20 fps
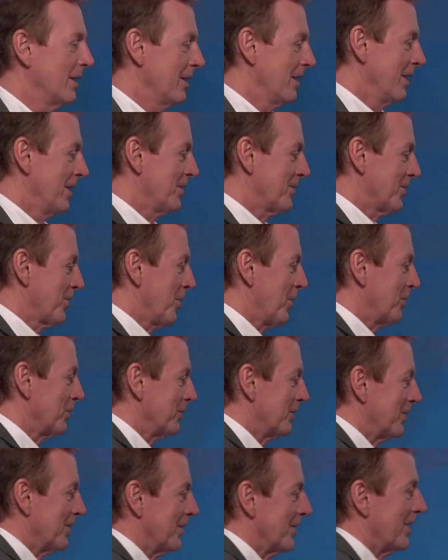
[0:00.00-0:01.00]
And
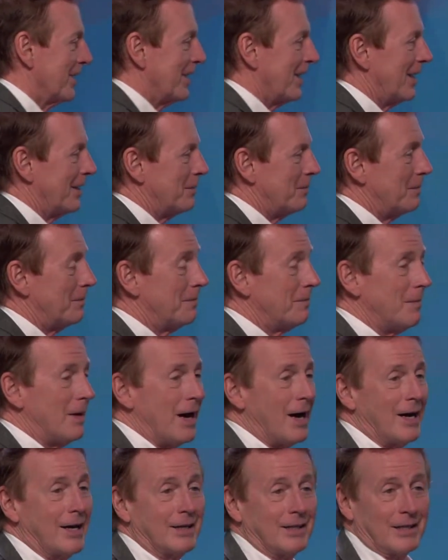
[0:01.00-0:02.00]
so
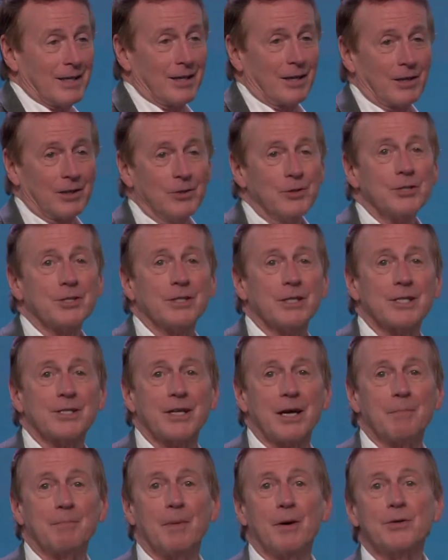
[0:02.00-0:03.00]
my conclusion is
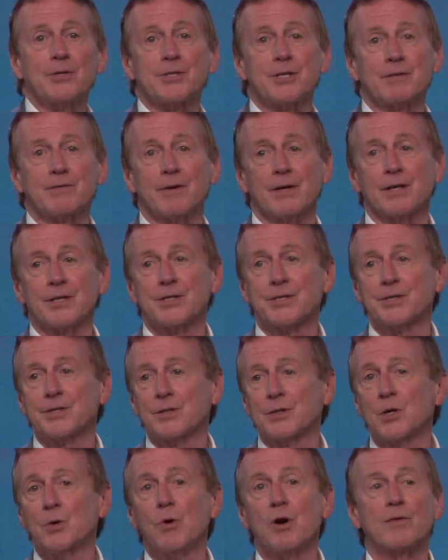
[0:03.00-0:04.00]
that most of us,
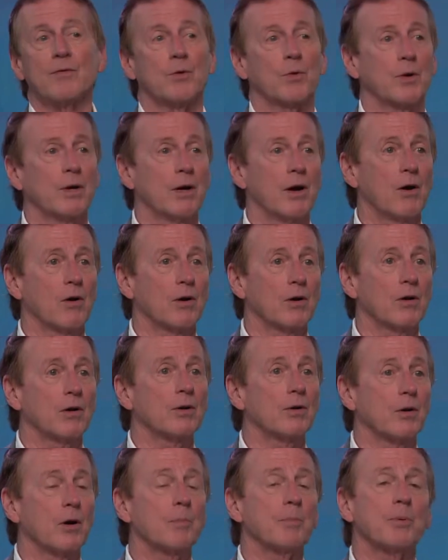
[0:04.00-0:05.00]
whoever we
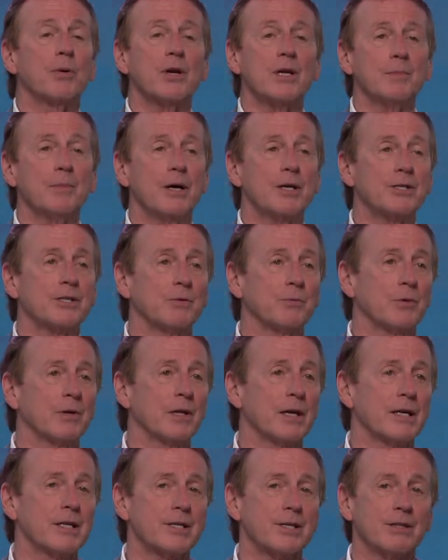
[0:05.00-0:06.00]
are pretty much in
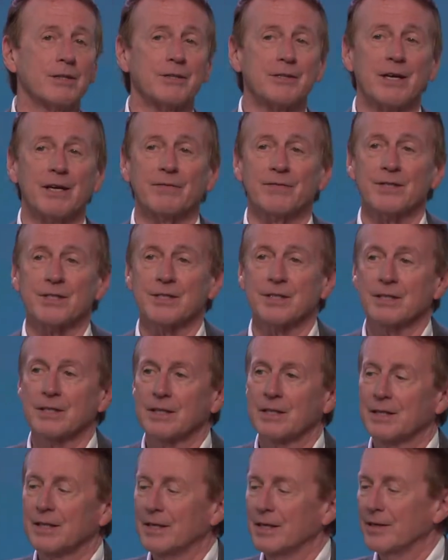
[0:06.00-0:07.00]
relational deficit,
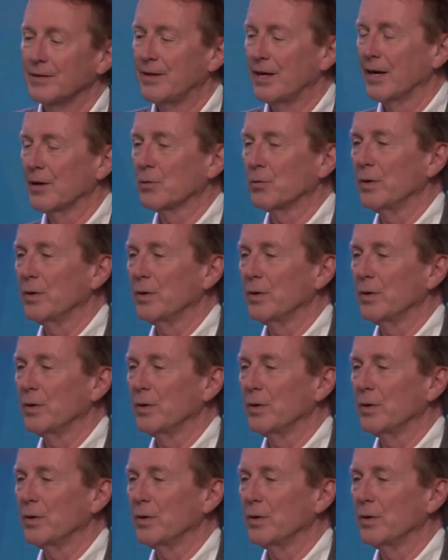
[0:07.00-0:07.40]
that